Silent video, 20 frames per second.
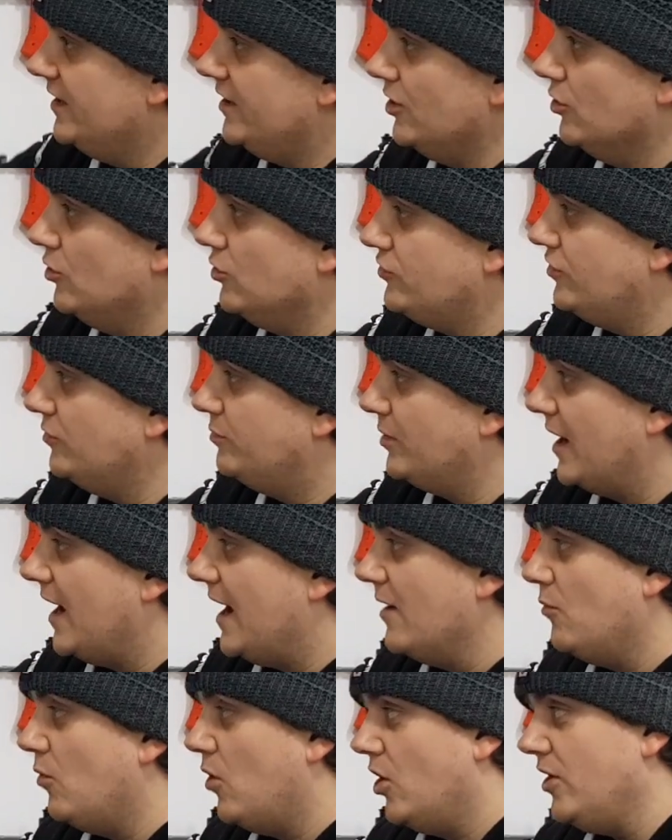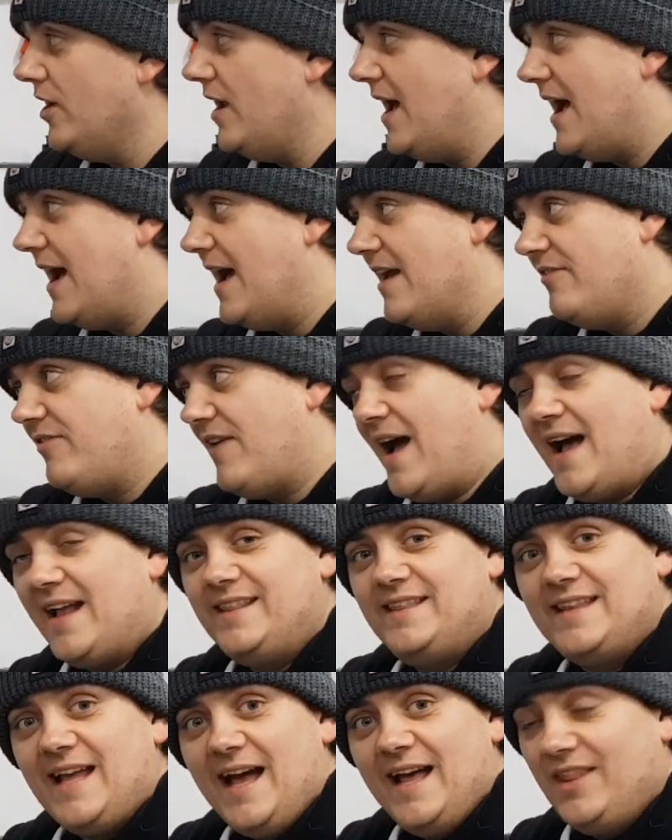The autobrite one, I have
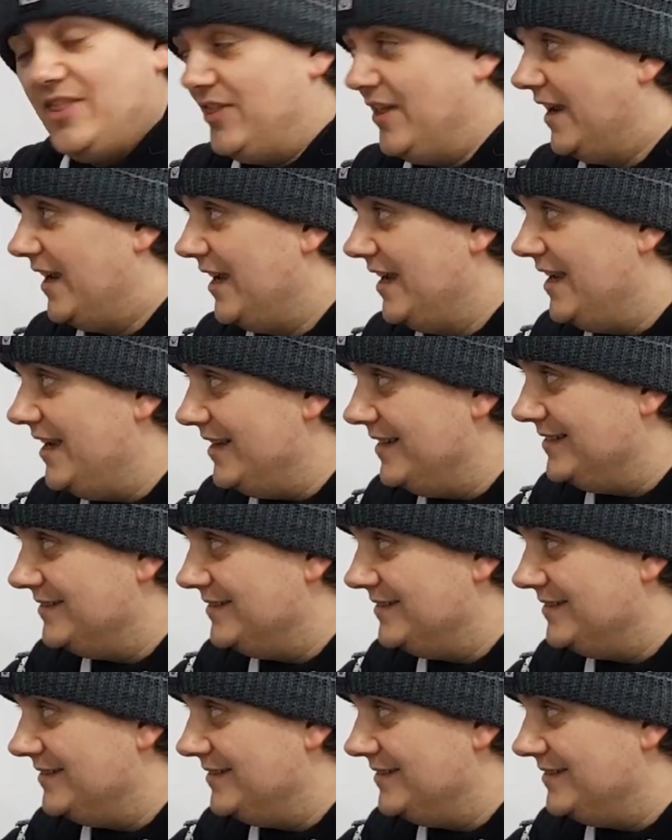had that thing